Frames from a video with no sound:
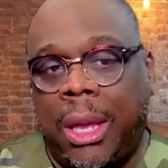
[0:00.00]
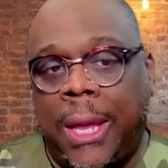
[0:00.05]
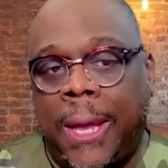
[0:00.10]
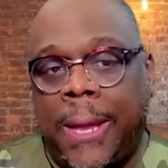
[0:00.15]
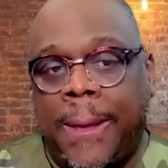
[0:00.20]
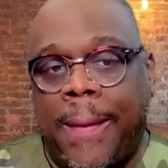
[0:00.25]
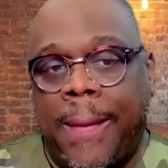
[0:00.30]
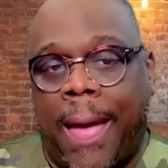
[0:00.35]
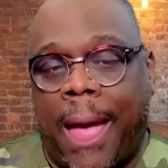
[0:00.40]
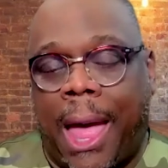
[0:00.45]

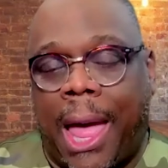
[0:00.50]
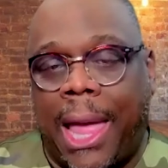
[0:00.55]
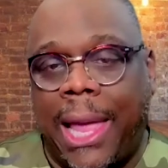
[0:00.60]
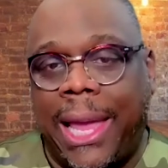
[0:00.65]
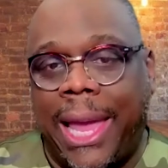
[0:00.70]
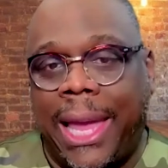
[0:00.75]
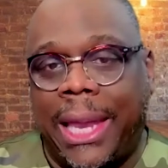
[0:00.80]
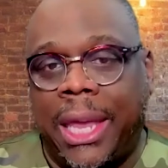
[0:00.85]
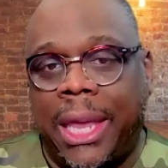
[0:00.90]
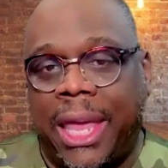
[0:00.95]

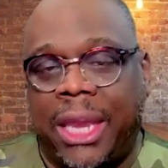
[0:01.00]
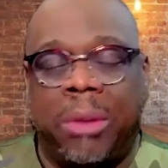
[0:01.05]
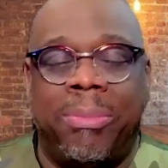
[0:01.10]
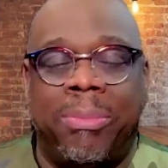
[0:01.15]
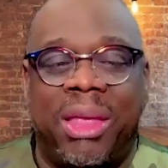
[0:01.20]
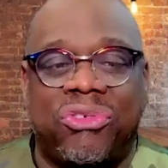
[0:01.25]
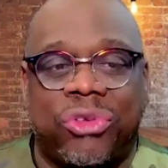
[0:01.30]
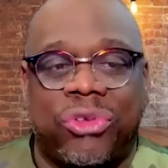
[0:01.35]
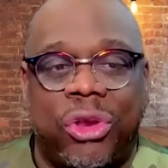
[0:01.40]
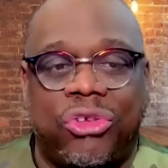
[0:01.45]
in the
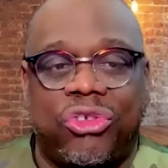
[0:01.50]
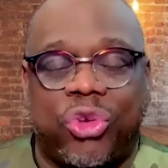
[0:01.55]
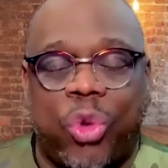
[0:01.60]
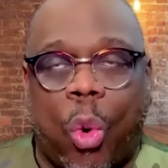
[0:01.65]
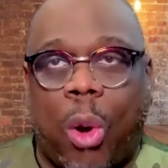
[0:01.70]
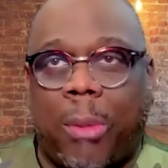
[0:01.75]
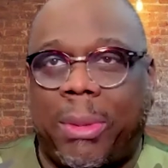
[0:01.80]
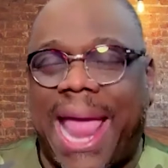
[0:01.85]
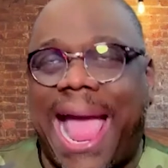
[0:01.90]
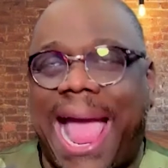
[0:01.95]
midst of the
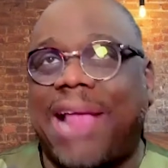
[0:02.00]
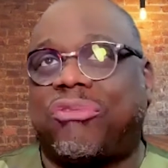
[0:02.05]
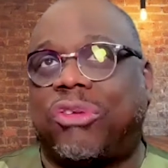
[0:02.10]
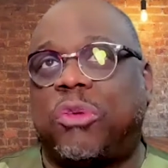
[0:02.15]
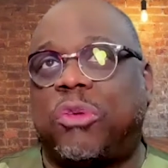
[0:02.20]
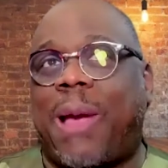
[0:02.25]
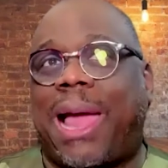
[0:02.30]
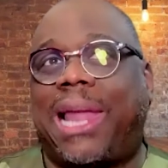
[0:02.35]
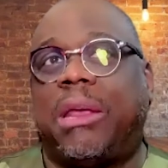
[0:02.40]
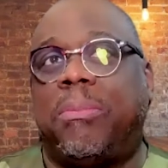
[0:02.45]
storm, and actually it's
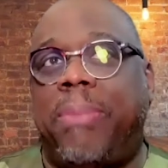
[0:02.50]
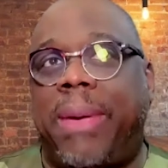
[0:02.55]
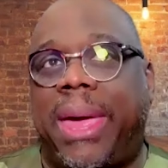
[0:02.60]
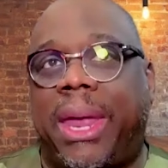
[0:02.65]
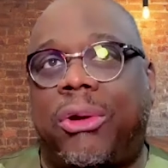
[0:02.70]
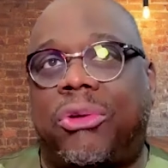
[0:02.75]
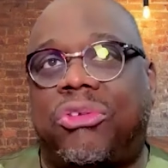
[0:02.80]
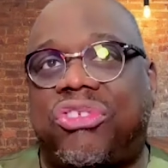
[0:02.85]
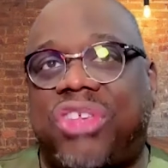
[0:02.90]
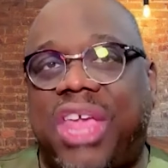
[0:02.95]
probably
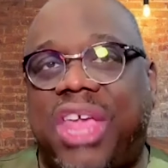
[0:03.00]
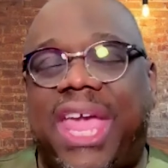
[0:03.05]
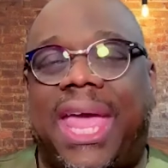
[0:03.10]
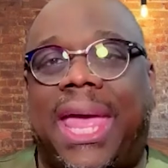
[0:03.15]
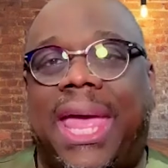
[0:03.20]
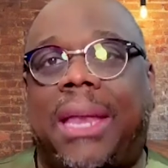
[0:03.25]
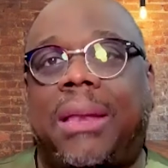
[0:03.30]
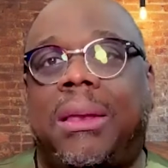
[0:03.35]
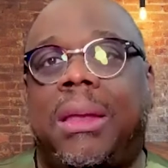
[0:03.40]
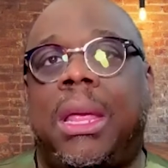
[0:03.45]
better
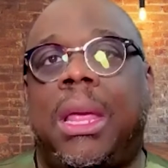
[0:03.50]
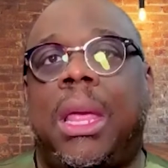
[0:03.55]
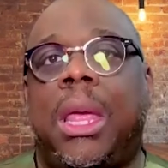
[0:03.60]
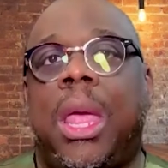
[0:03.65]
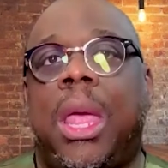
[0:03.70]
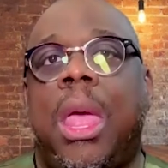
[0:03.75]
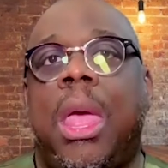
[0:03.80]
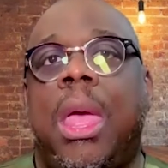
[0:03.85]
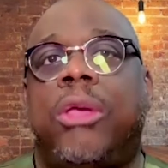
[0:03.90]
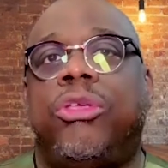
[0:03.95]
said,
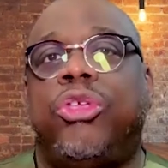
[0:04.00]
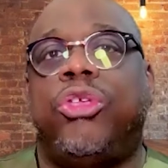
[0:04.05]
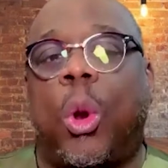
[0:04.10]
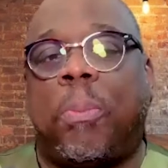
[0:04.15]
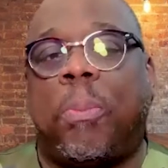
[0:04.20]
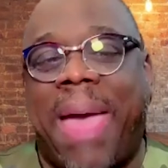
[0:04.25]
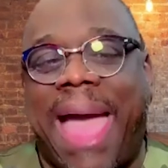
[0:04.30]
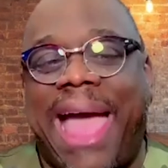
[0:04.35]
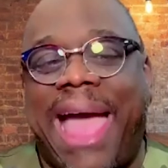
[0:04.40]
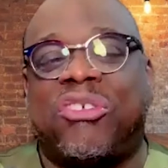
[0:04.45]
your
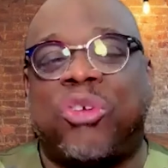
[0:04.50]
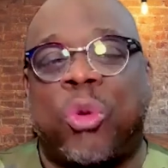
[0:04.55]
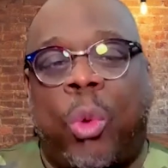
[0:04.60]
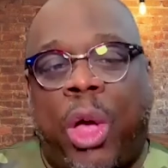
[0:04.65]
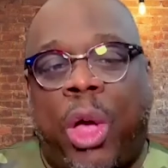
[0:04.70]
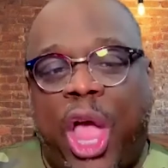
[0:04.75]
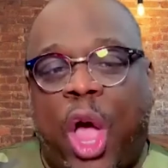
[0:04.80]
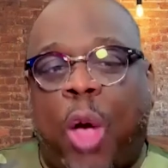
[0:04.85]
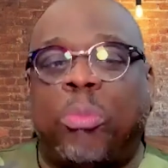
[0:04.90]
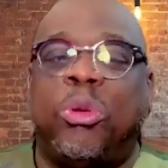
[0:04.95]
passion will
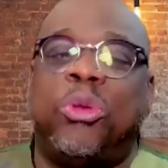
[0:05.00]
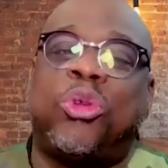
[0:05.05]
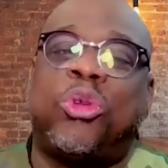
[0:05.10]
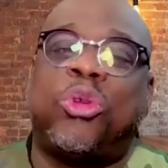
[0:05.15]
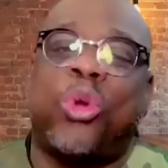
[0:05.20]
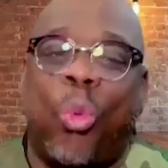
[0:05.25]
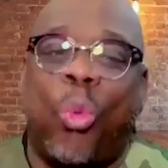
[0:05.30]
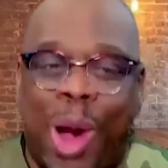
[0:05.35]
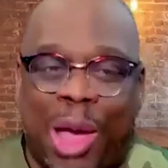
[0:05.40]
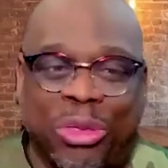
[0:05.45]
help you to
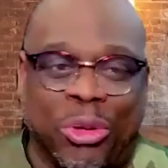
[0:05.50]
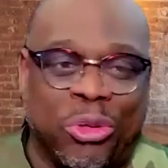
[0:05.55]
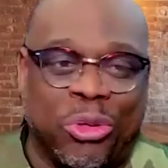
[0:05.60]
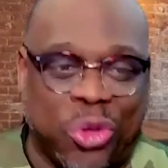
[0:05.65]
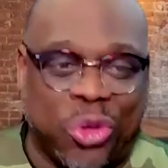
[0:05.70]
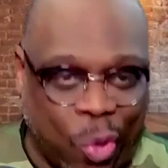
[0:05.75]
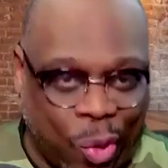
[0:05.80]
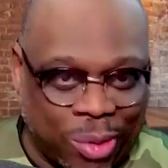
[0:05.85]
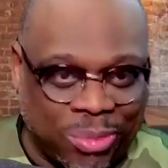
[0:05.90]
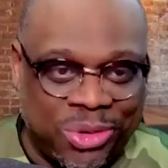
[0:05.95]
weather
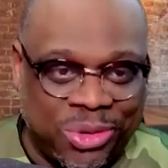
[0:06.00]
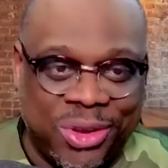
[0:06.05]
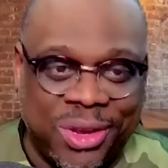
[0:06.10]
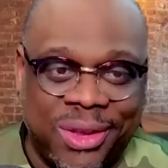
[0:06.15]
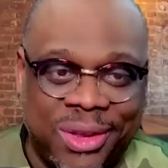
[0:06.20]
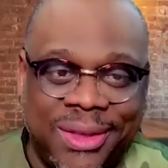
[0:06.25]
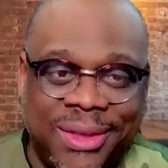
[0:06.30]
storms.